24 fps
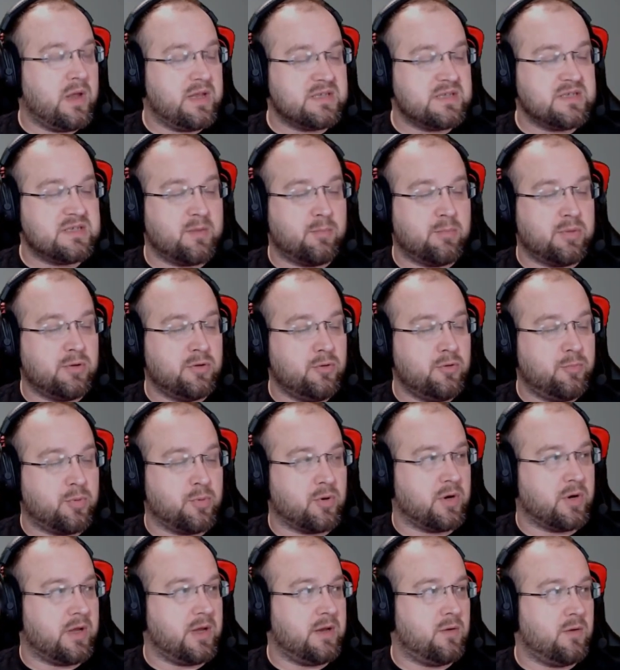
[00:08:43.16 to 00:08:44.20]
is a
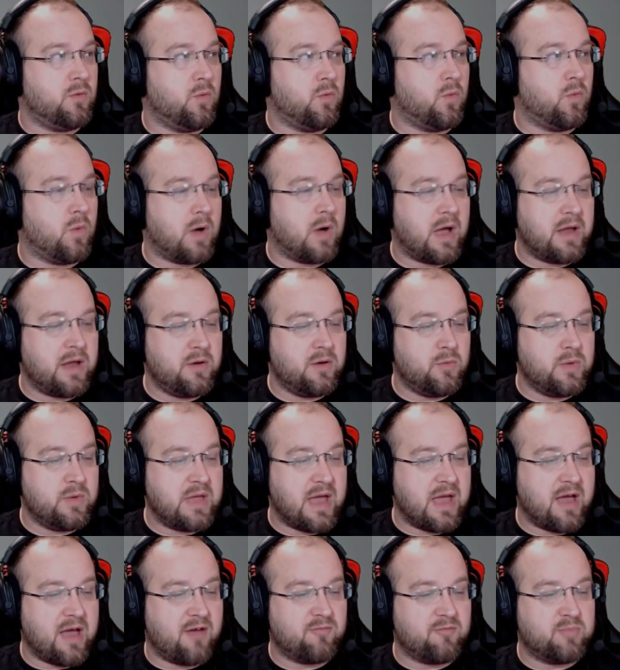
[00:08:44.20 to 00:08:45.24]
blueprint? Why do we
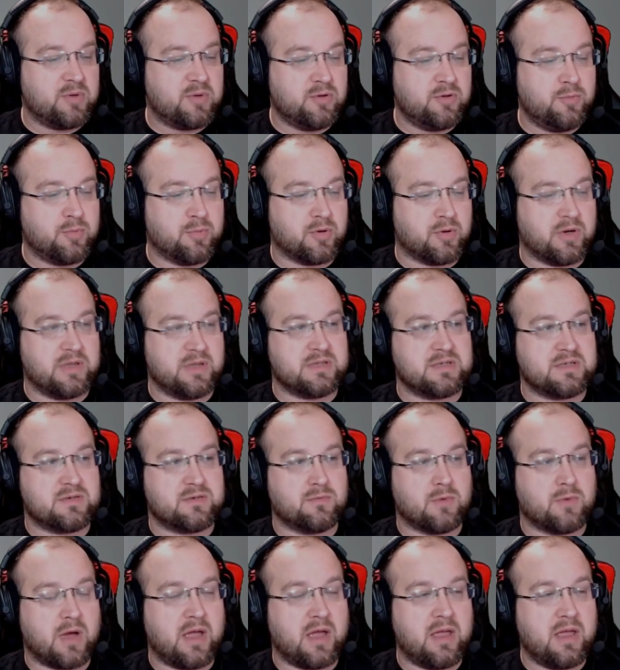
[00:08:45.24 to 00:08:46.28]
have blueprints,
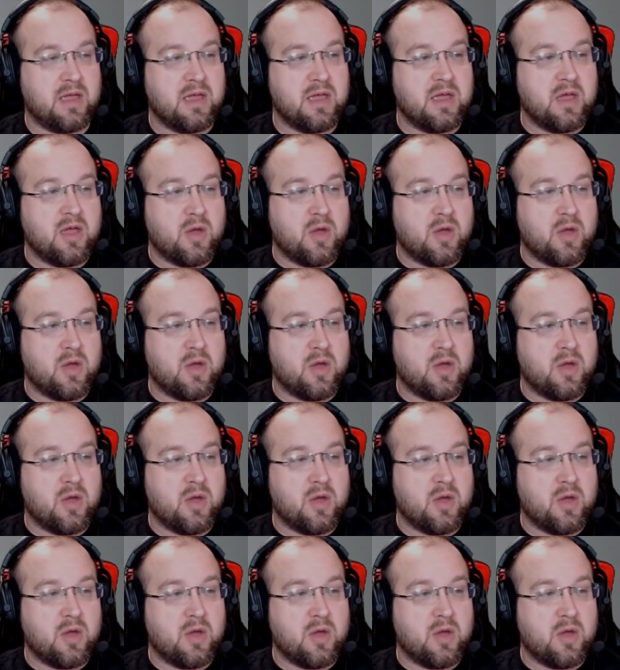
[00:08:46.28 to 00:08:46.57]
right?